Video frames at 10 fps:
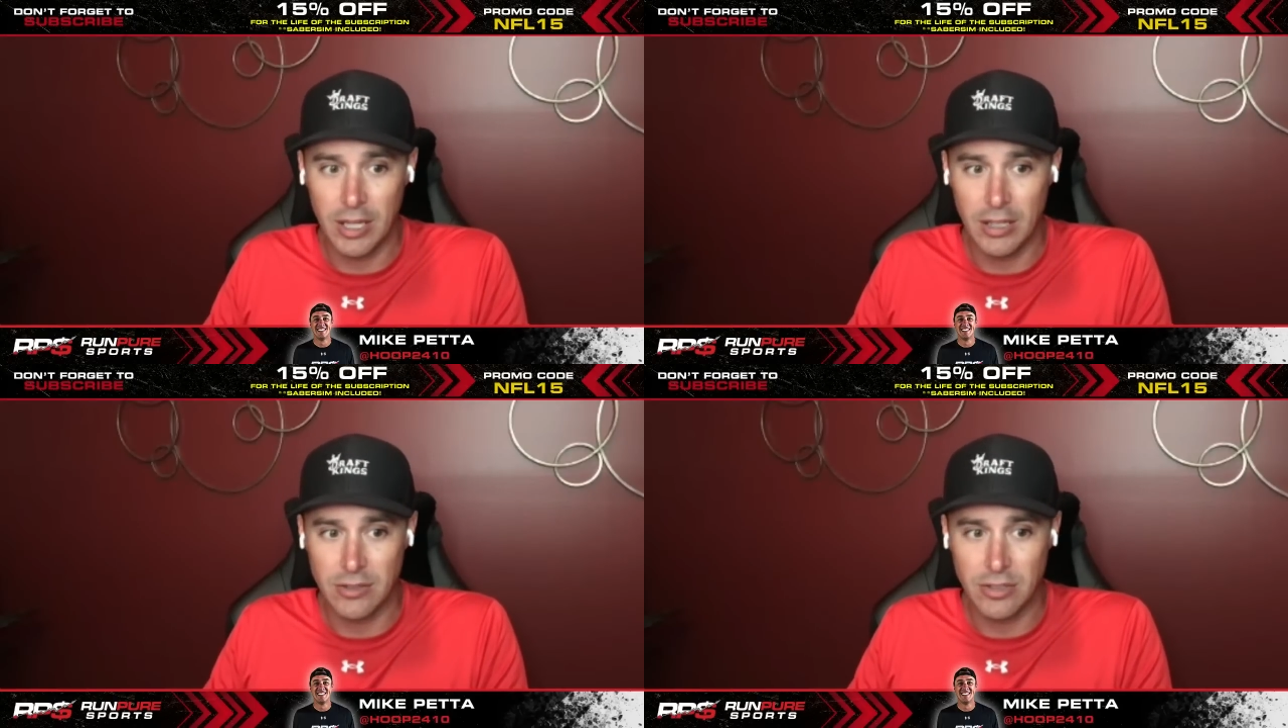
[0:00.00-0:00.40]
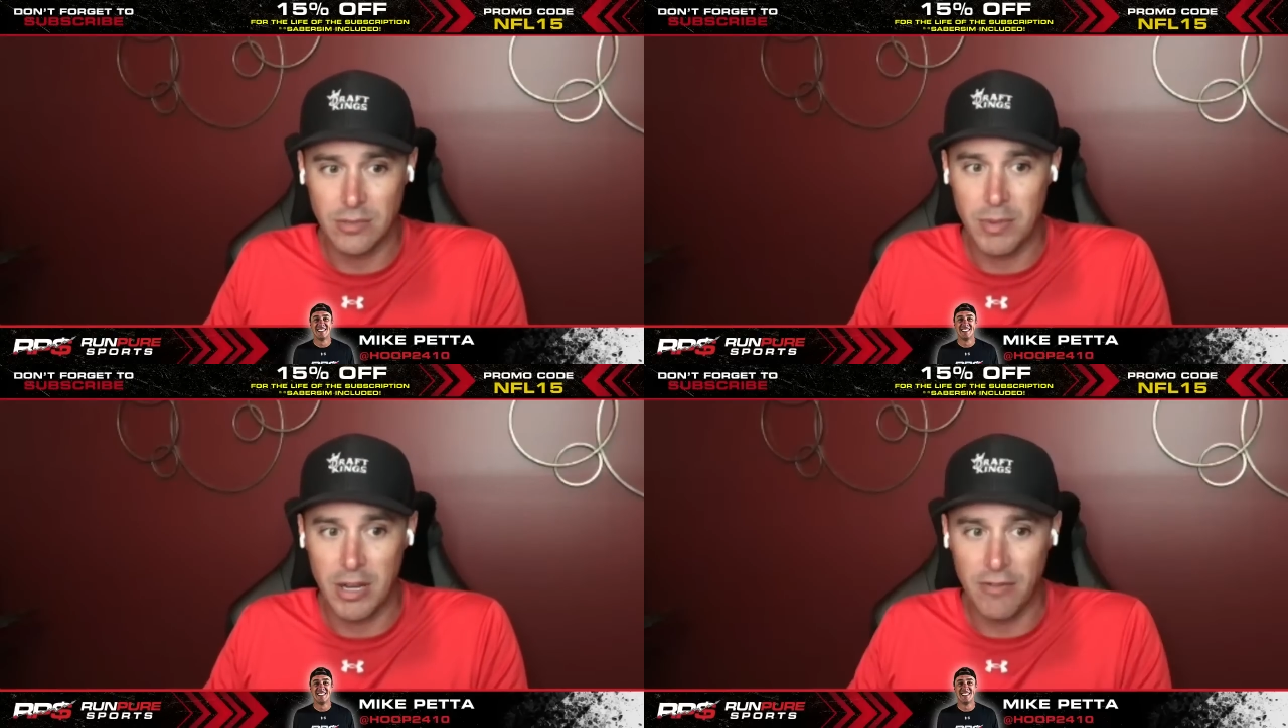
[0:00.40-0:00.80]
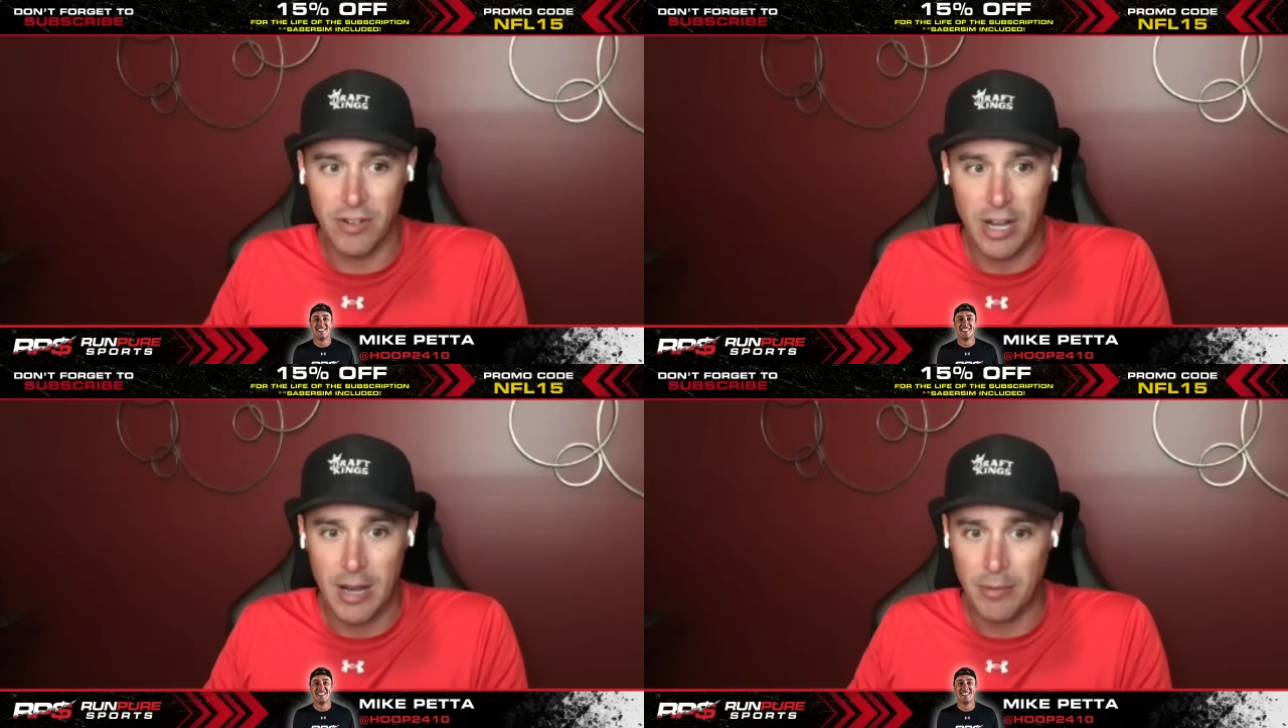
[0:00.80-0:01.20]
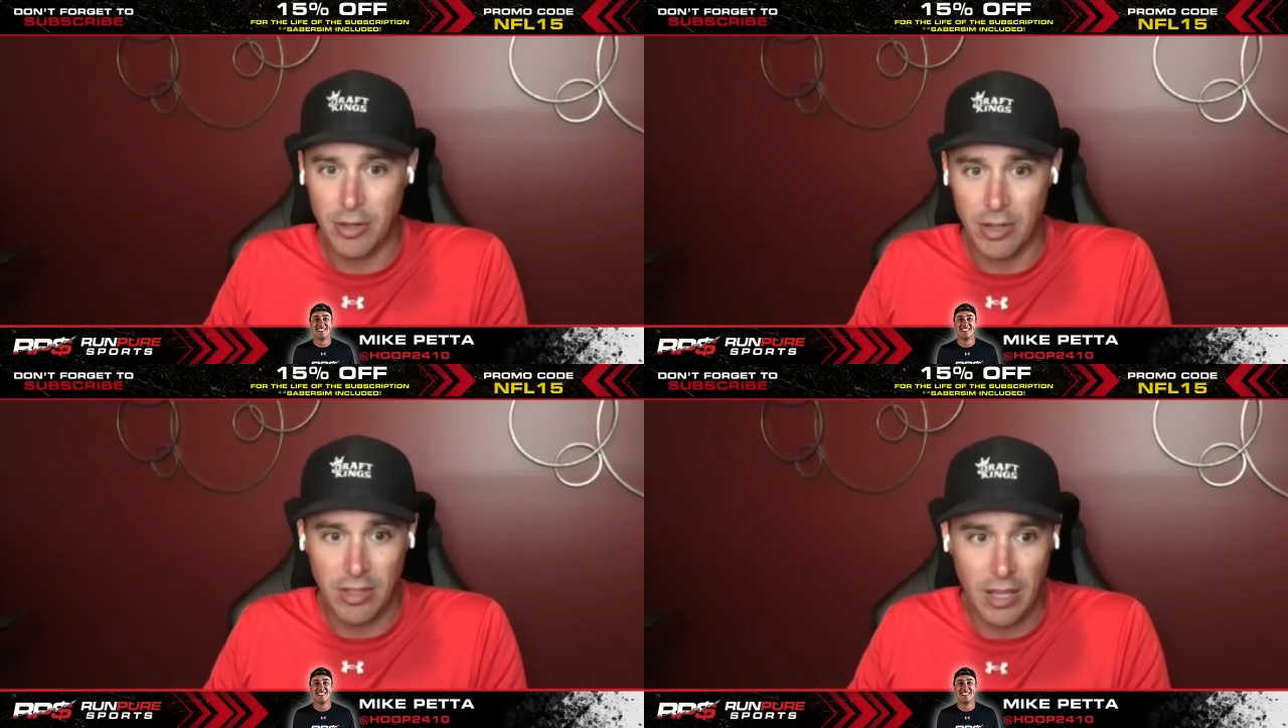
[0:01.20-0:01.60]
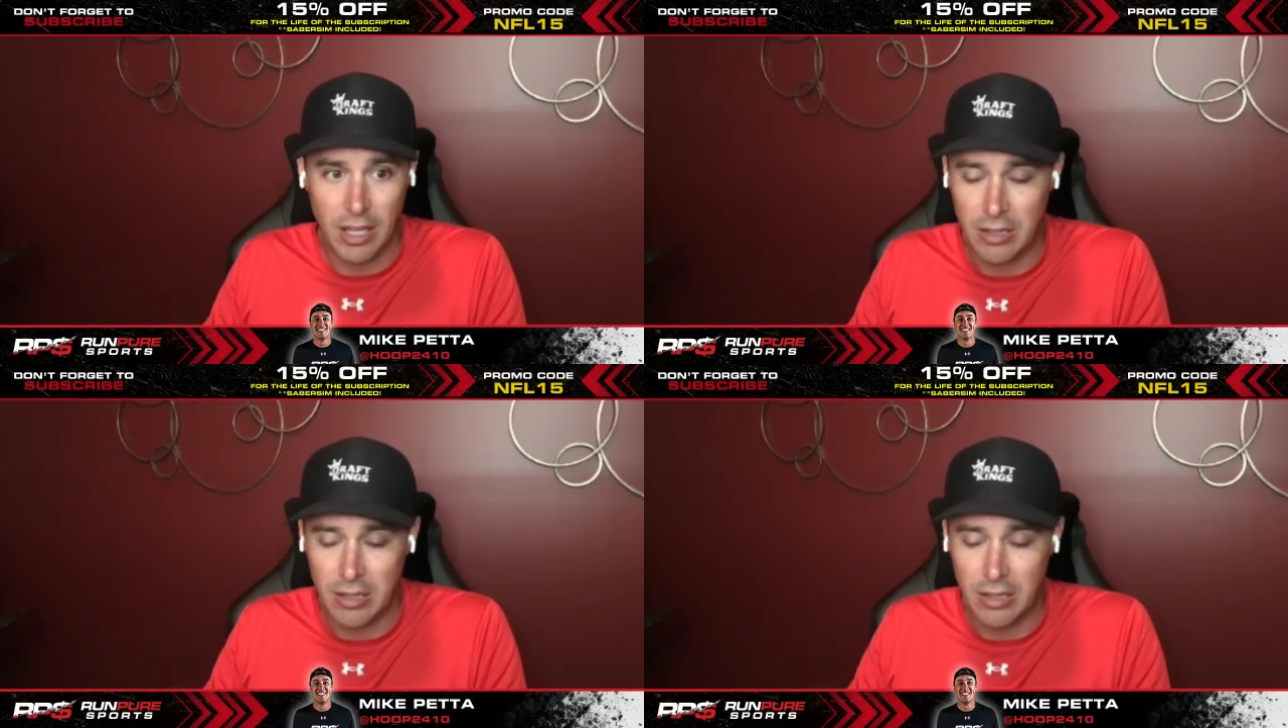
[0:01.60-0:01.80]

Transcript: He's just been phenomenal. I think he